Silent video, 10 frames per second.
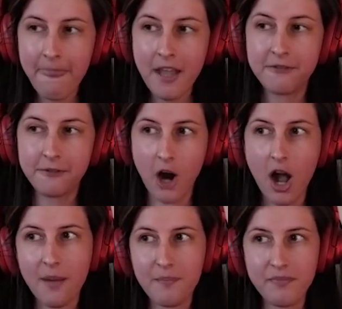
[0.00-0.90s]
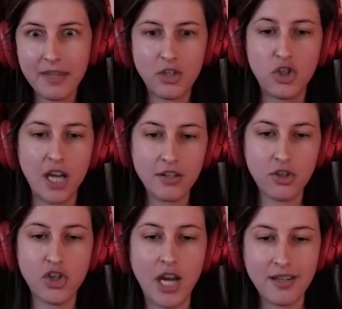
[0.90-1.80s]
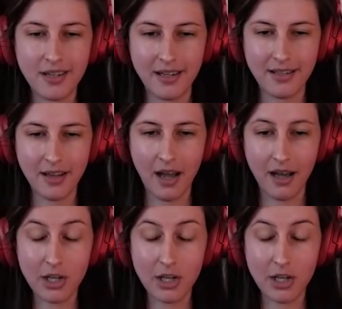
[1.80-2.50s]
from just chasing uh,